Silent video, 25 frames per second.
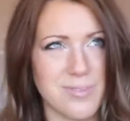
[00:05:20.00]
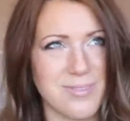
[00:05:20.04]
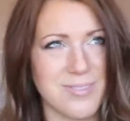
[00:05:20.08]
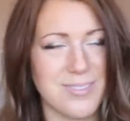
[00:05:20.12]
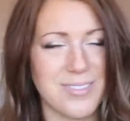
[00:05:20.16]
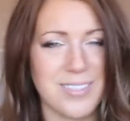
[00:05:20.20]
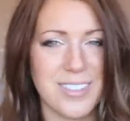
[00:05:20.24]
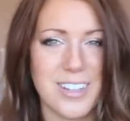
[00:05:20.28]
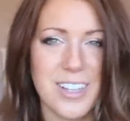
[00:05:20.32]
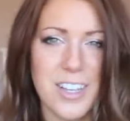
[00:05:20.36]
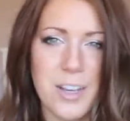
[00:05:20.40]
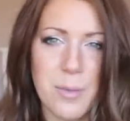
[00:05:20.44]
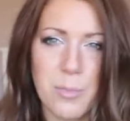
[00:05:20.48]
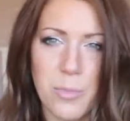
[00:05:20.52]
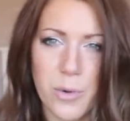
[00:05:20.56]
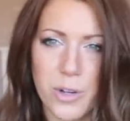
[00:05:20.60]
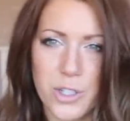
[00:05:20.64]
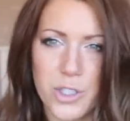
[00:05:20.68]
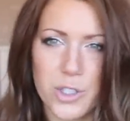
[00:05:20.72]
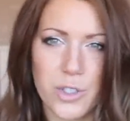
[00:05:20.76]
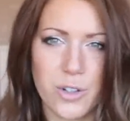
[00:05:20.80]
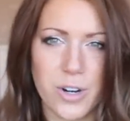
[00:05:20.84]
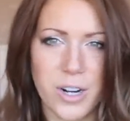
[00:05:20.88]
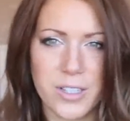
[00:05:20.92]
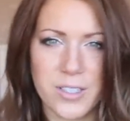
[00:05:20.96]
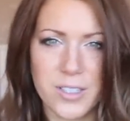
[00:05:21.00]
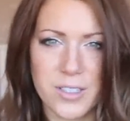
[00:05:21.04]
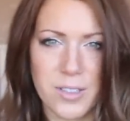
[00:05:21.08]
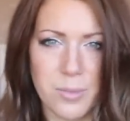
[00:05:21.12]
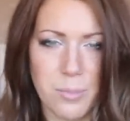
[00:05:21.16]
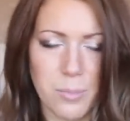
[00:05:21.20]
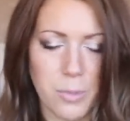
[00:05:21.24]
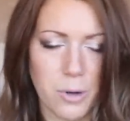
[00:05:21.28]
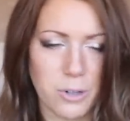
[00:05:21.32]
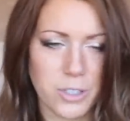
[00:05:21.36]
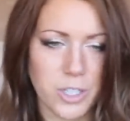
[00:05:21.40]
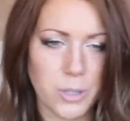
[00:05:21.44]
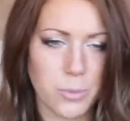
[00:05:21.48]
uh, moisturisers
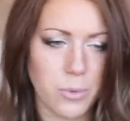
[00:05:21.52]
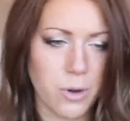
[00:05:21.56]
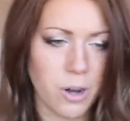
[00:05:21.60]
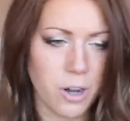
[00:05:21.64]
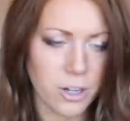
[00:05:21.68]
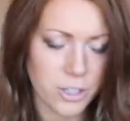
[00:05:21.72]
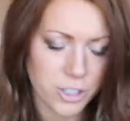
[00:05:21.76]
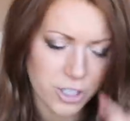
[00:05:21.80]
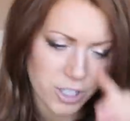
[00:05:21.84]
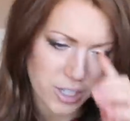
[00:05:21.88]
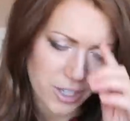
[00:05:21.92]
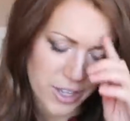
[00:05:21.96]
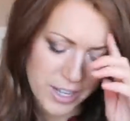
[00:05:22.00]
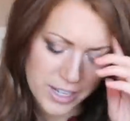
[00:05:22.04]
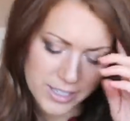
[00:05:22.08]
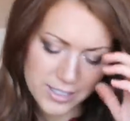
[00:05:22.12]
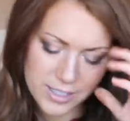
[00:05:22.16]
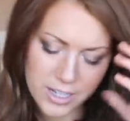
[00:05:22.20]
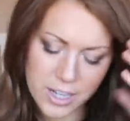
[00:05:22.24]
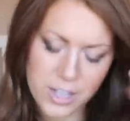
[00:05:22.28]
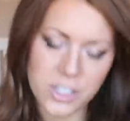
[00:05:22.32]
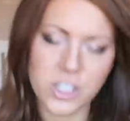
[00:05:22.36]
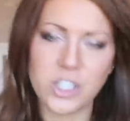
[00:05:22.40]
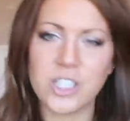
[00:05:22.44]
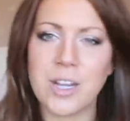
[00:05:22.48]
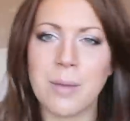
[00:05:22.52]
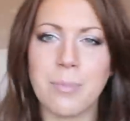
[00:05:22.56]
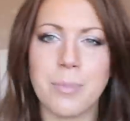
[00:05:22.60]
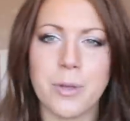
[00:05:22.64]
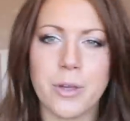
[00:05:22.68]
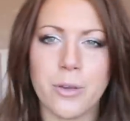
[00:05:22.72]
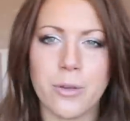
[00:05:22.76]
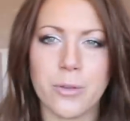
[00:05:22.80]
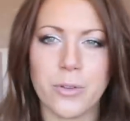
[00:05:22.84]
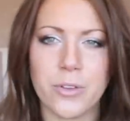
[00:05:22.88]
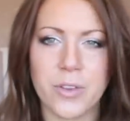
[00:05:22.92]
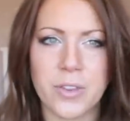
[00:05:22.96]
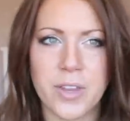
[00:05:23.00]
and body wash and things like the
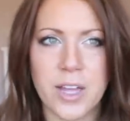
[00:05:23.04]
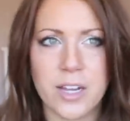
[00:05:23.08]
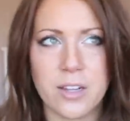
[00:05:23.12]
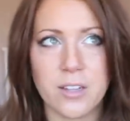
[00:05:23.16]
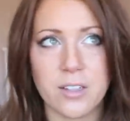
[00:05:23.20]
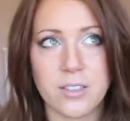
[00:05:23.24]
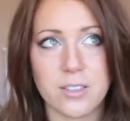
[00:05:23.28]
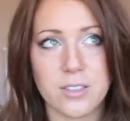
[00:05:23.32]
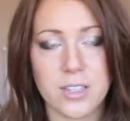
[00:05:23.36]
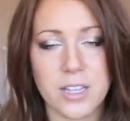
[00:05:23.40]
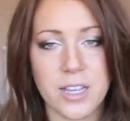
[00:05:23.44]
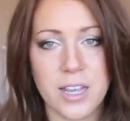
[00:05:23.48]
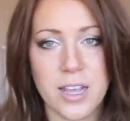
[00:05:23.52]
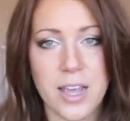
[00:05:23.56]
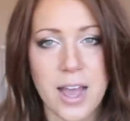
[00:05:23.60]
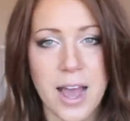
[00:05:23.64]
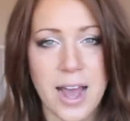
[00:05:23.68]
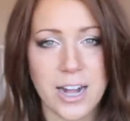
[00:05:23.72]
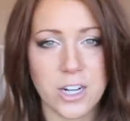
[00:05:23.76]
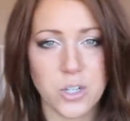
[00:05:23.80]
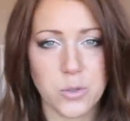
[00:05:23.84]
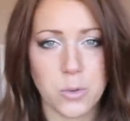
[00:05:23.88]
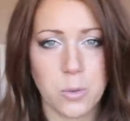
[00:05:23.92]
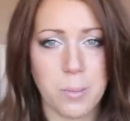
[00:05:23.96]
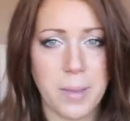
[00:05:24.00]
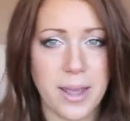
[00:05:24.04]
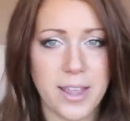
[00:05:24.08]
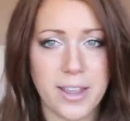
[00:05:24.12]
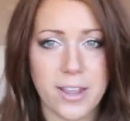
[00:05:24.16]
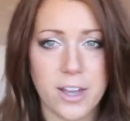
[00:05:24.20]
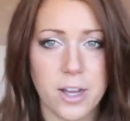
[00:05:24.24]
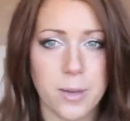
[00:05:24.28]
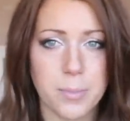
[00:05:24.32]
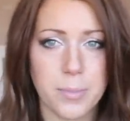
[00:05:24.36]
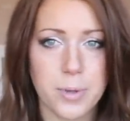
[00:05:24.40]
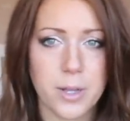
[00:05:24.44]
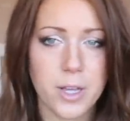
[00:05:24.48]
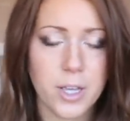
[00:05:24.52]
shampoos and then there's the actual
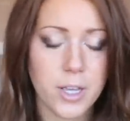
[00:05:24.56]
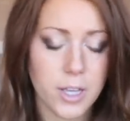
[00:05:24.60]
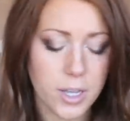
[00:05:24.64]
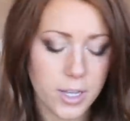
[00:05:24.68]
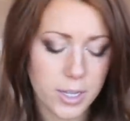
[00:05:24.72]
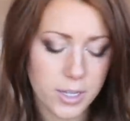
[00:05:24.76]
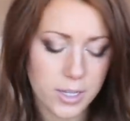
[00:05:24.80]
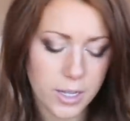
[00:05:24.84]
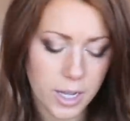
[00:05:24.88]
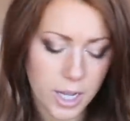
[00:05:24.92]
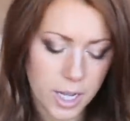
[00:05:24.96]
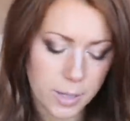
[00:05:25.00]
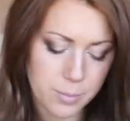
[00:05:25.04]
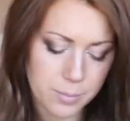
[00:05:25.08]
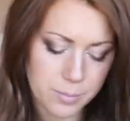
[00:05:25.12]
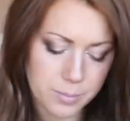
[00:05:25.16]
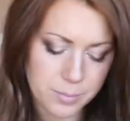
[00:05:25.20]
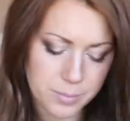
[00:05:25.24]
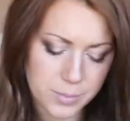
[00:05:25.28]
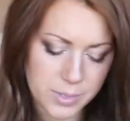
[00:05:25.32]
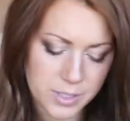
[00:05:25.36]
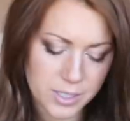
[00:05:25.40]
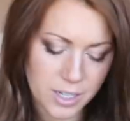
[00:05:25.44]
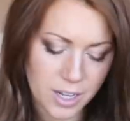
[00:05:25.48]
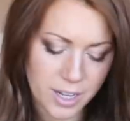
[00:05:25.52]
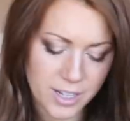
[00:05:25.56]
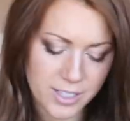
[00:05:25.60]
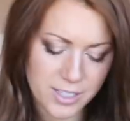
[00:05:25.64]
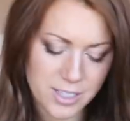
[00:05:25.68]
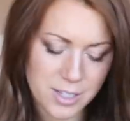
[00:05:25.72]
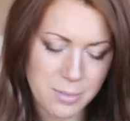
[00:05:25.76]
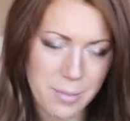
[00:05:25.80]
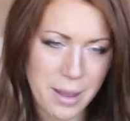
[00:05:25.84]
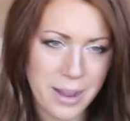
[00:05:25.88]
makeup um, site.